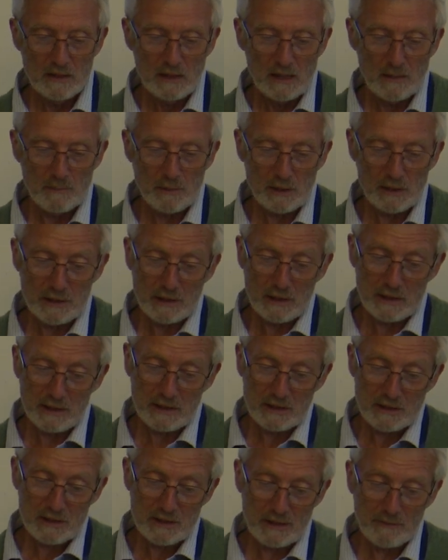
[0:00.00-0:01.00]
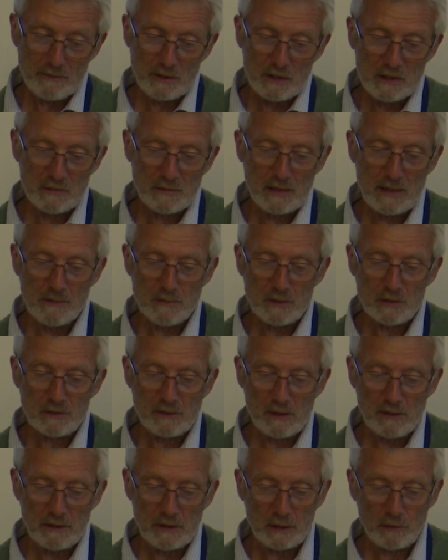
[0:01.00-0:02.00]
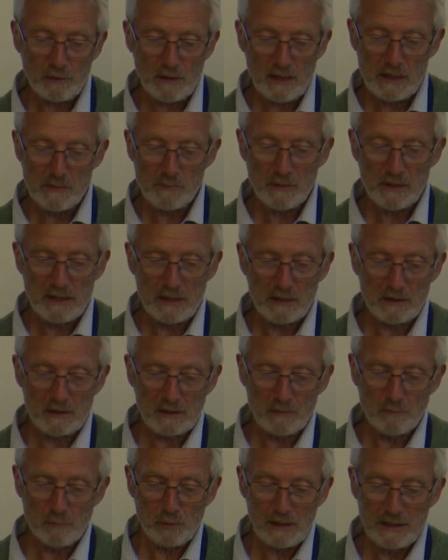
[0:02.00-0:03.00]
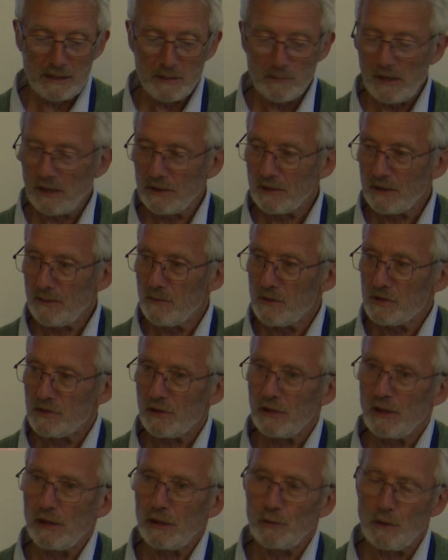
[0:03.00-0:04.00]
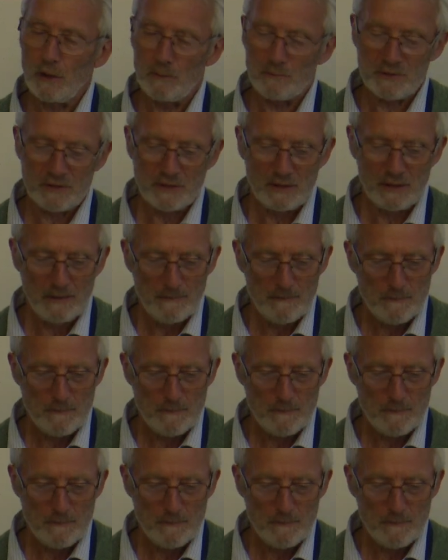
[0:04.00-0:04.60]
and by the 1970s, farmers growing grain began to complain about damage to their crops.